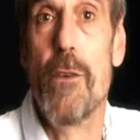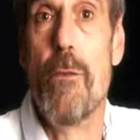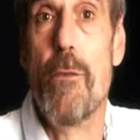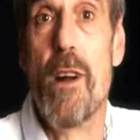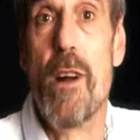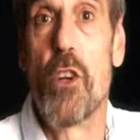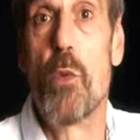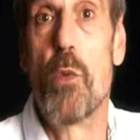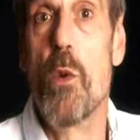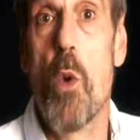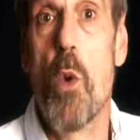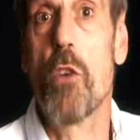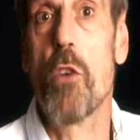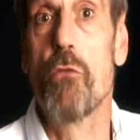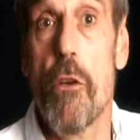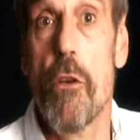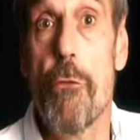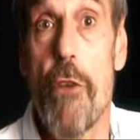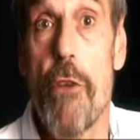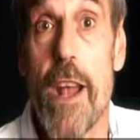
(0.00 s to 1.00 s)
however much we
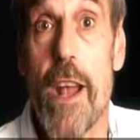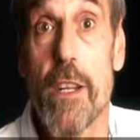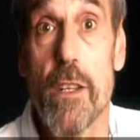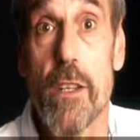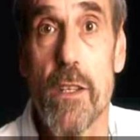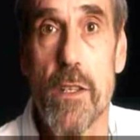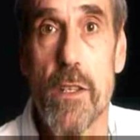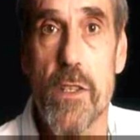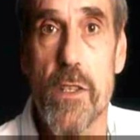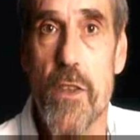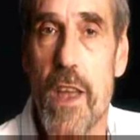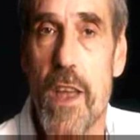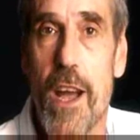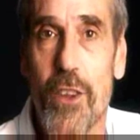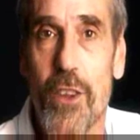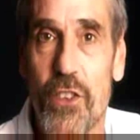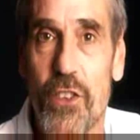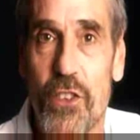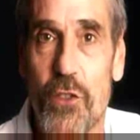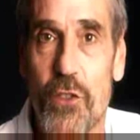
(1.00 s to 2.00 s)
want
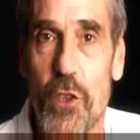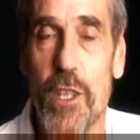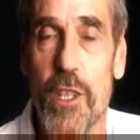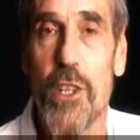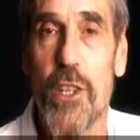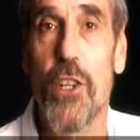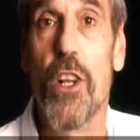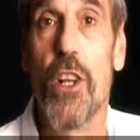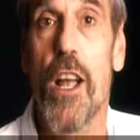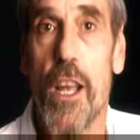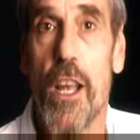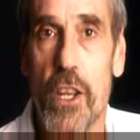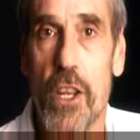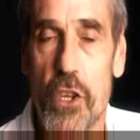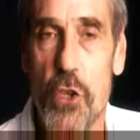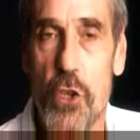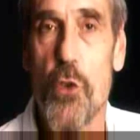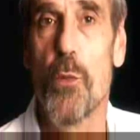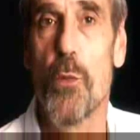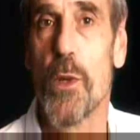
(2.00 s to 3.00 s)
revenge, they are still
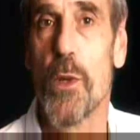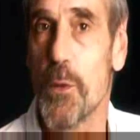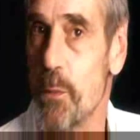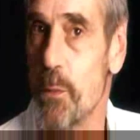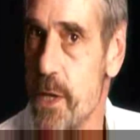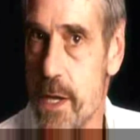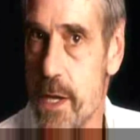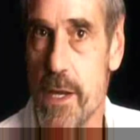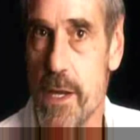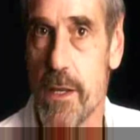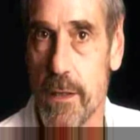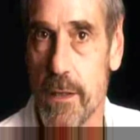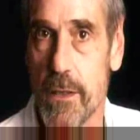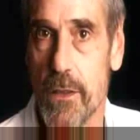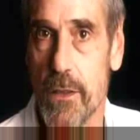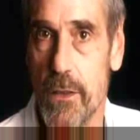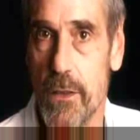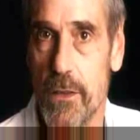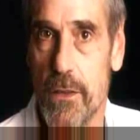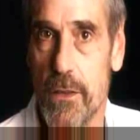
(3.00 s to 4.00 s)
human
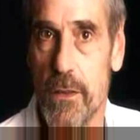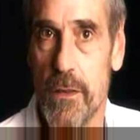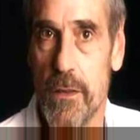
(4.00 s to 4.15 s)
beings.